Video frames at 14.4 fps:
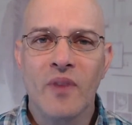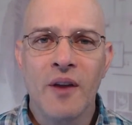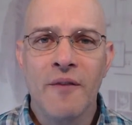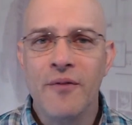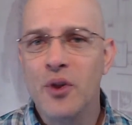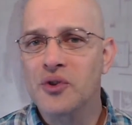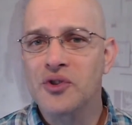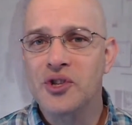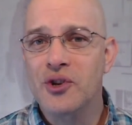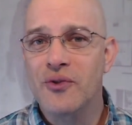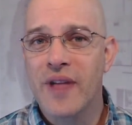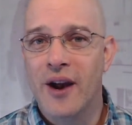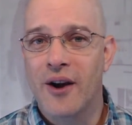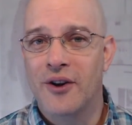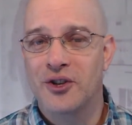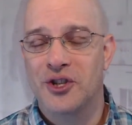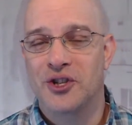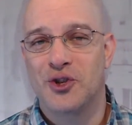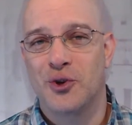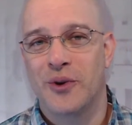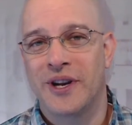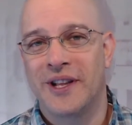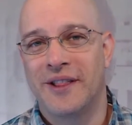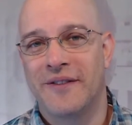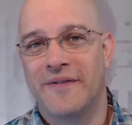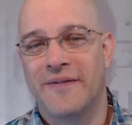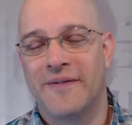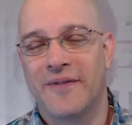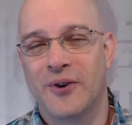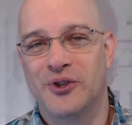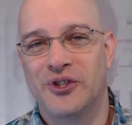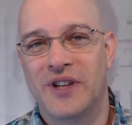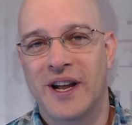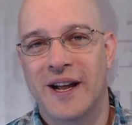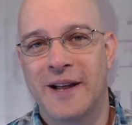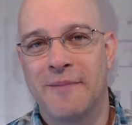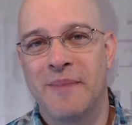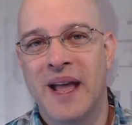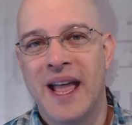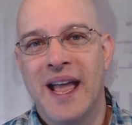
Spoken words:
For those of you that are just joining the first time,